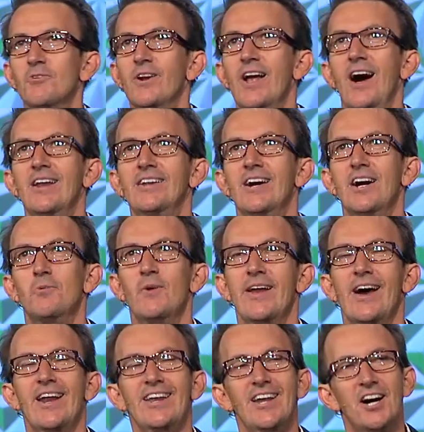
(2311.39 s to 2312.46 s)
We're not done. We
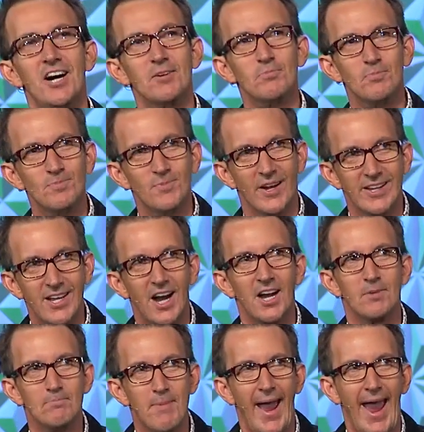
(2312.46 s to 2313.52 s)
got a young, a
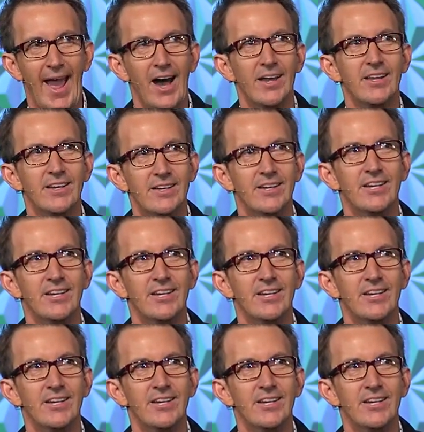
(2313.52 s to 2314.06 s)
young man.